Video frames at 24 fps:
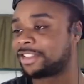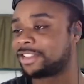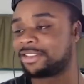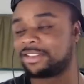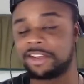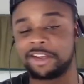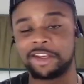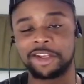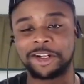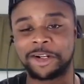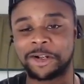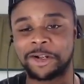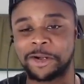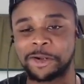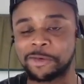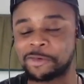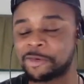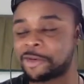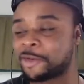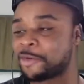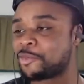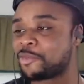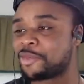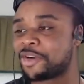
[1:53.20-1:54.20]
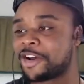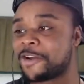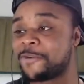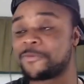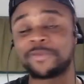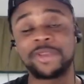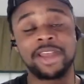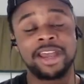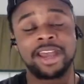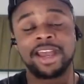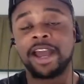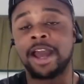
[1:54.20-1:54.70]
you know what I mean? But
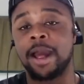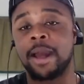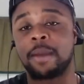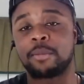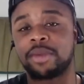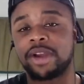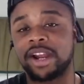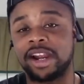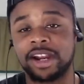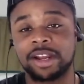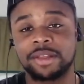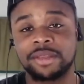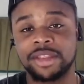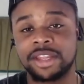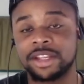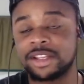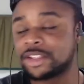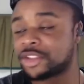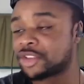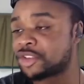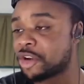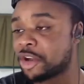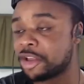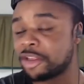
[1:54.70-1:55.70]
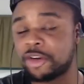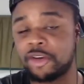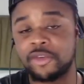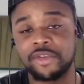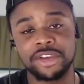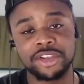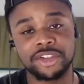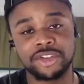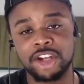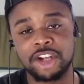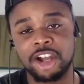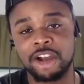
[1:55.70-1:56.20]
apparently, Destroy Lonely
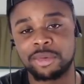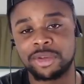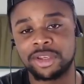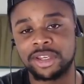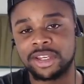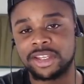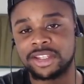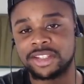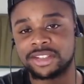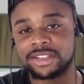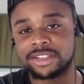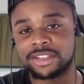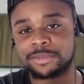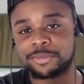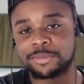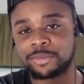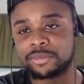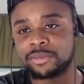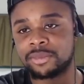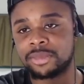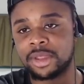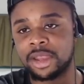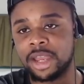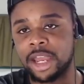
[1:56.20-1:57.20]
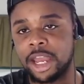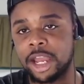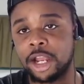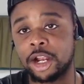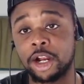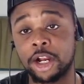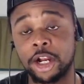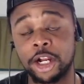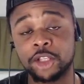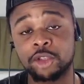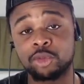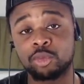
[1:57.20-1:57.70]
is dropping is It
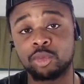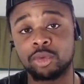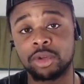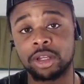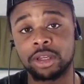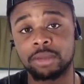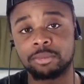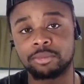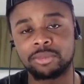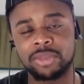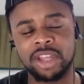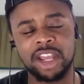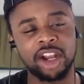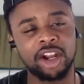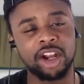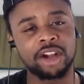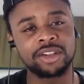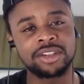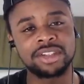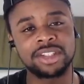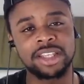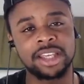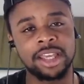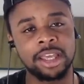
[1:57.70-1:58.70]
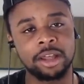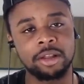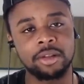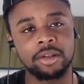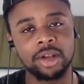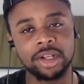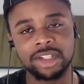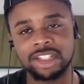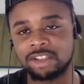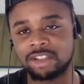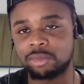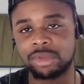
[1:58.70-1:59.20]
Hurts When I, It Hurts to Kill
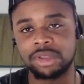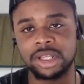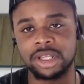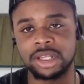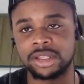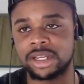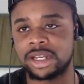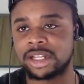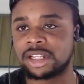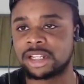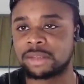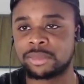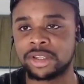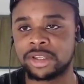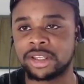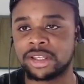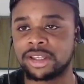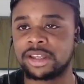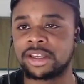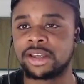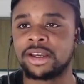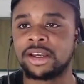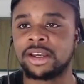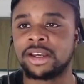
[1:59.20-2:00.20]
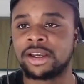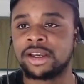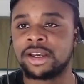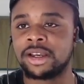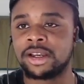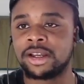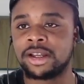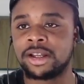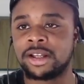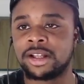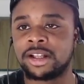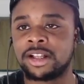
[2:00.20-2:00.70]
or something like that. Let me
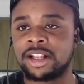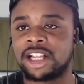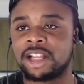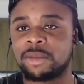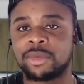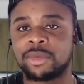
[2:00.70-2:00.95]
let me